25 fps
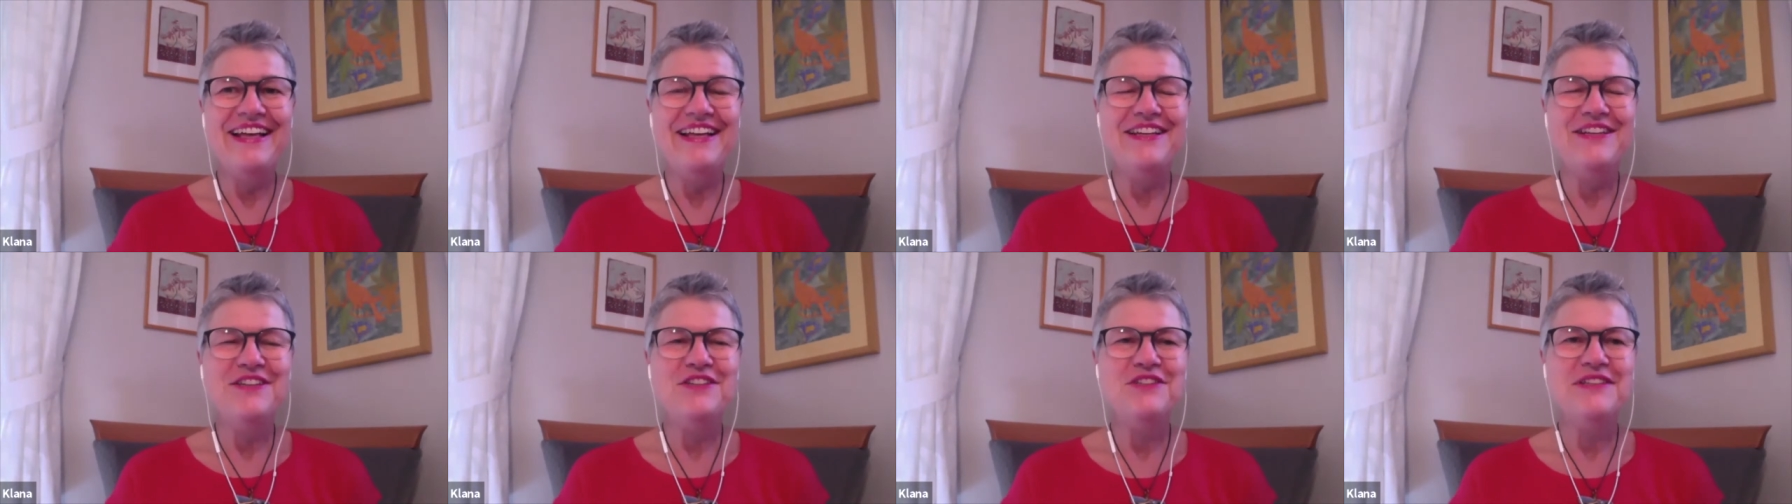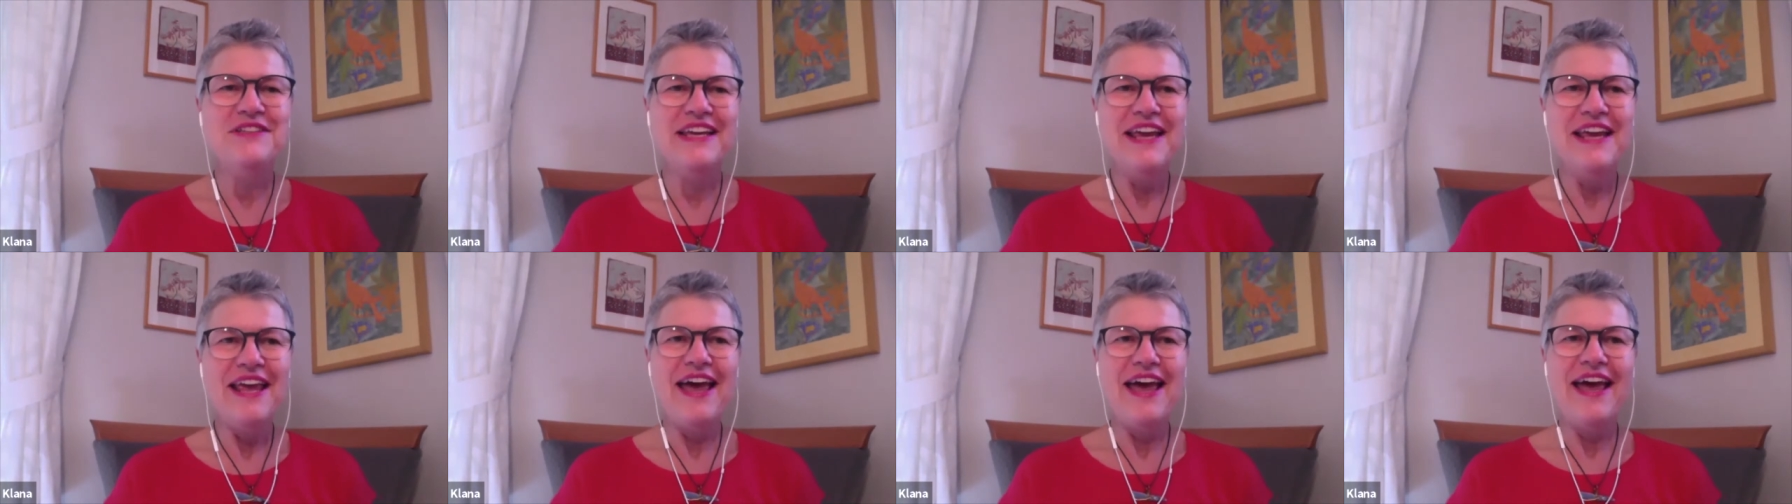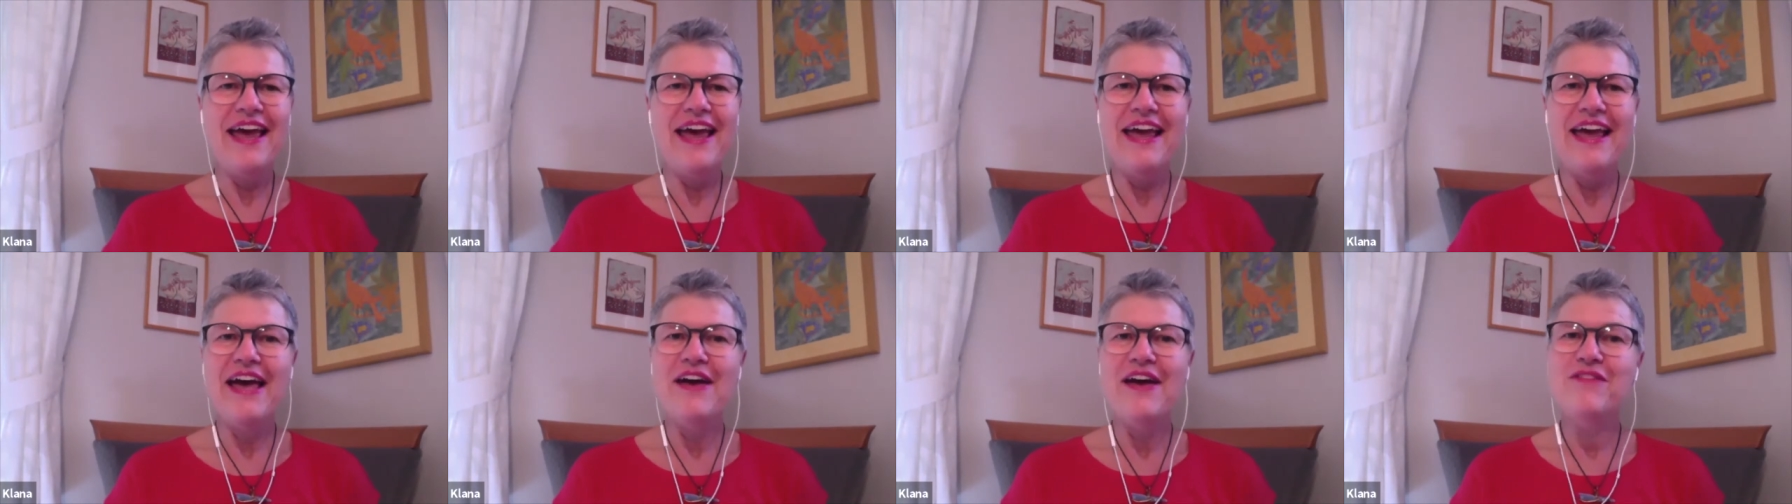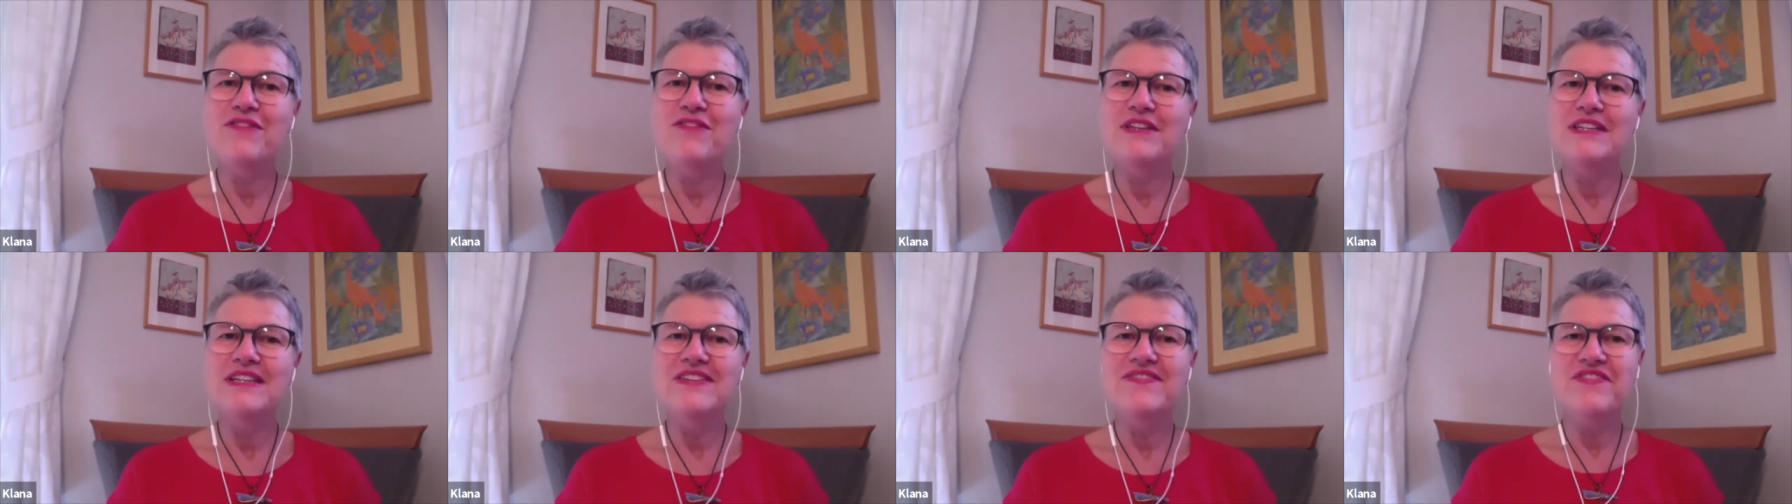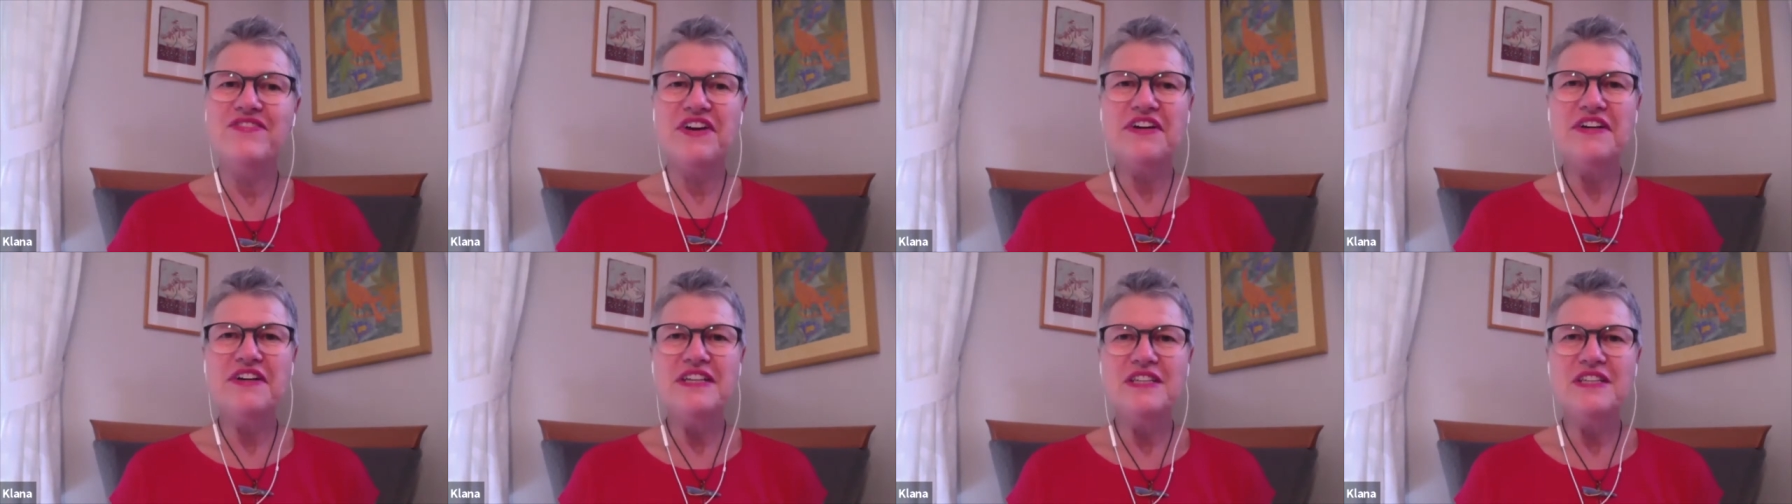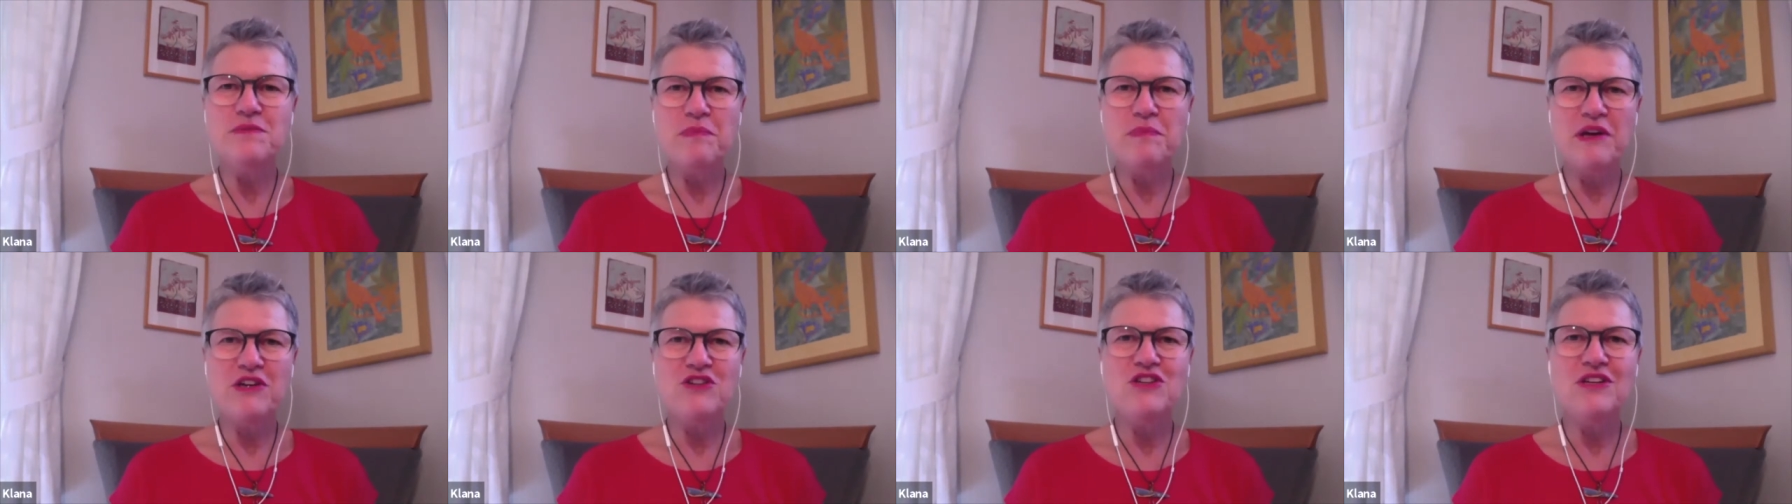Today I have a very
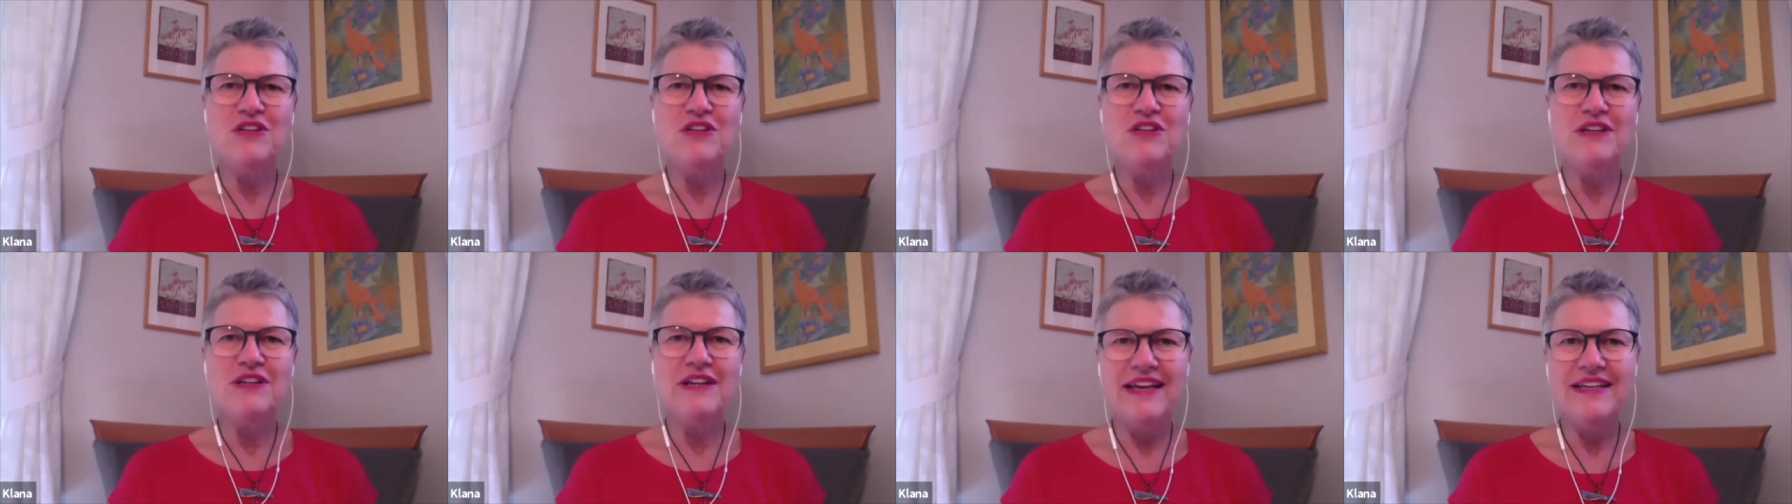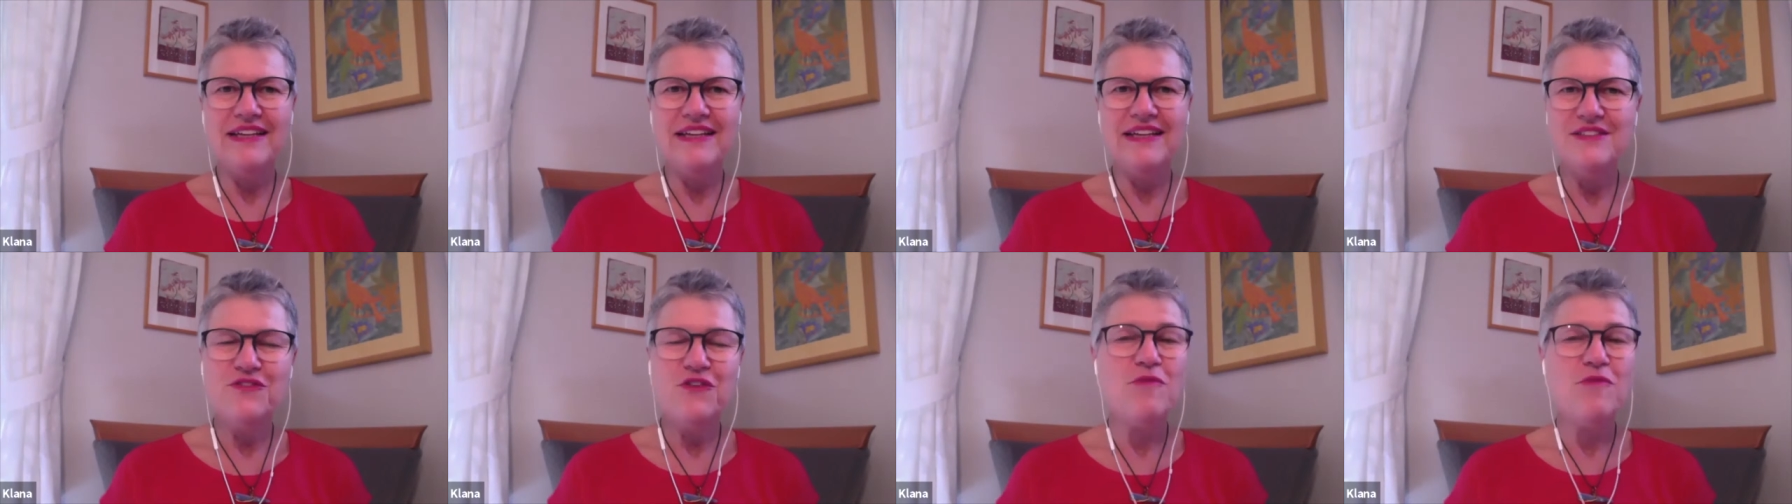special guest